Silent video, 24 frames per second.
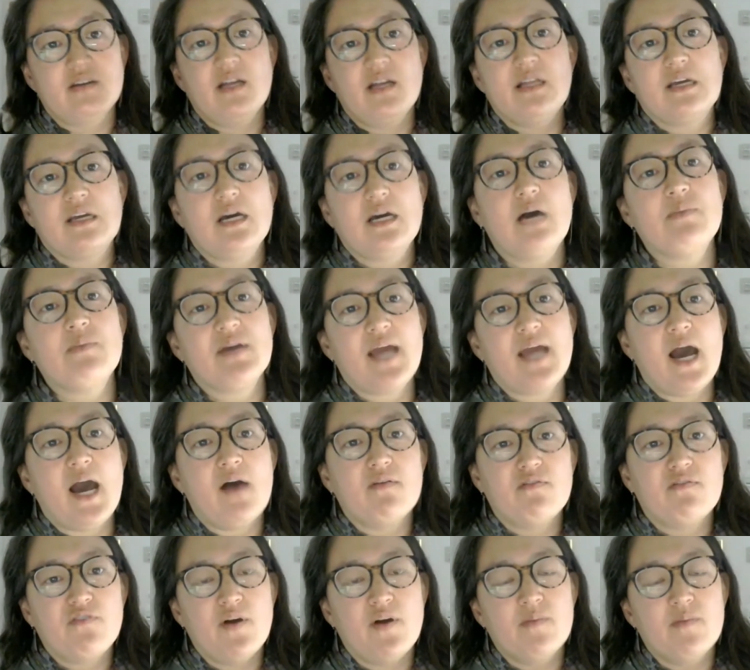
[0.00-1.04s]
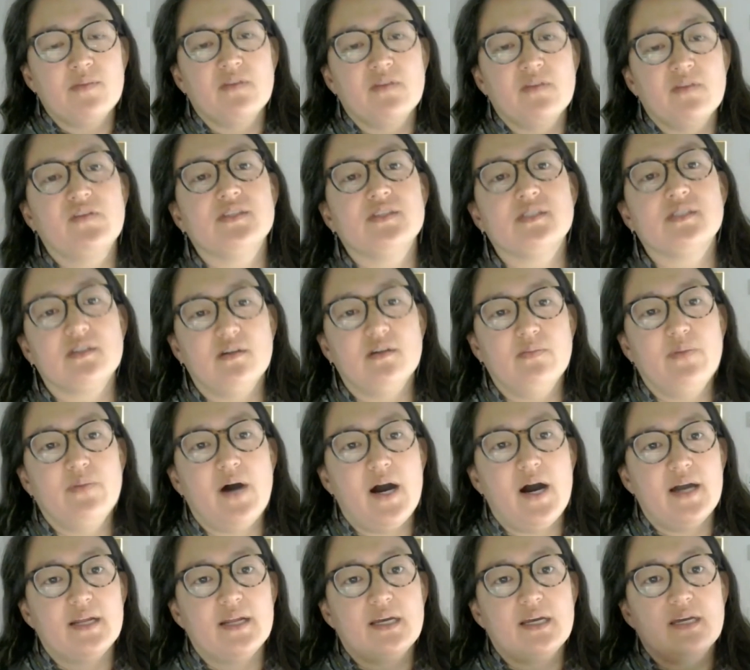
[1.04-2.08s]
like coming out from the physical
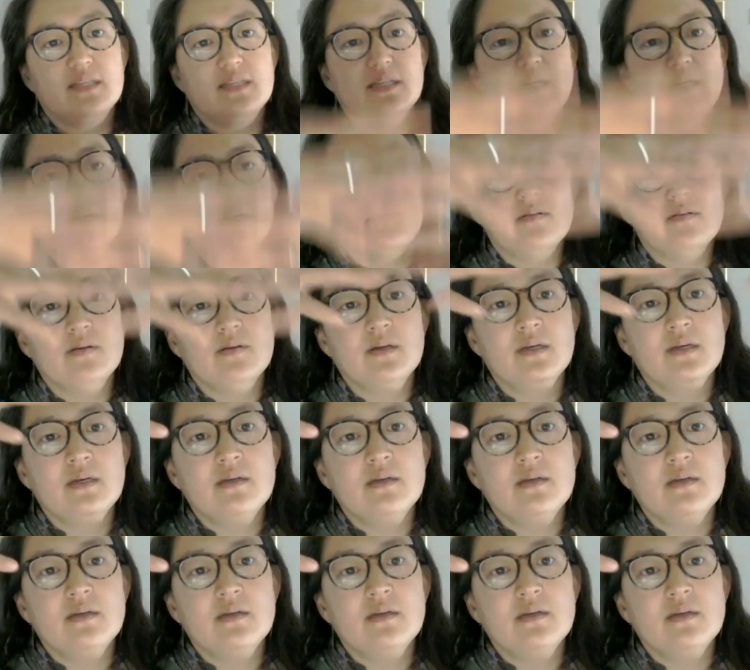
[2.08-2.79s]
body and then